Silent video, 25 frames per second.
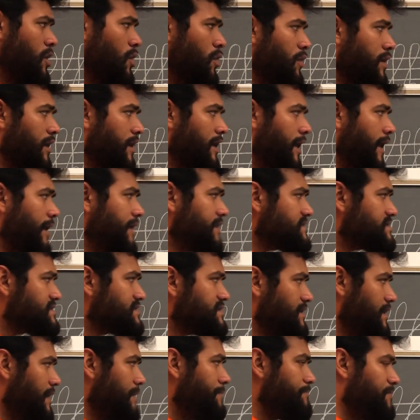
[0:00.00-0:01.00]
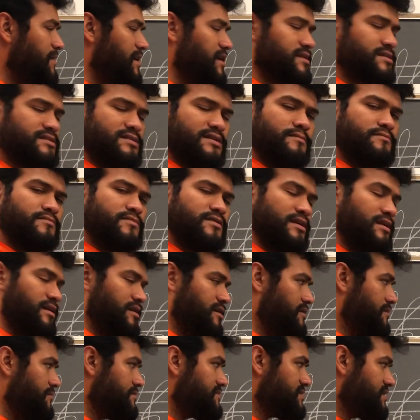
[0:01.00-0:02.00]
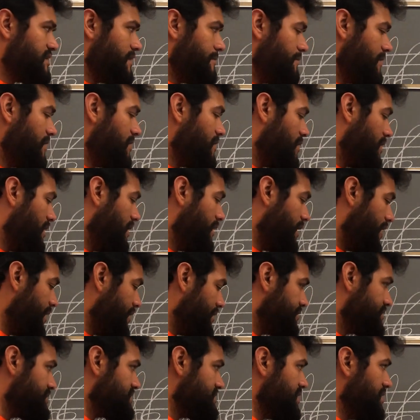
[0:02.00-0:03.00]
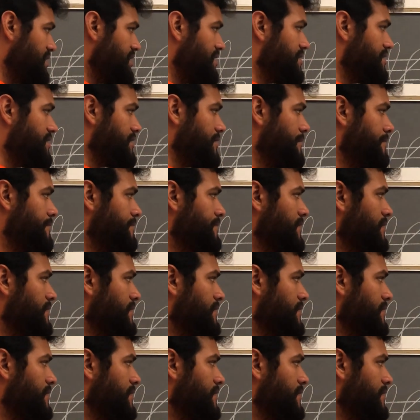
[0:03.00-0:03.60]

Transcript: We're kind of skipping something here. We're skipping our letters here.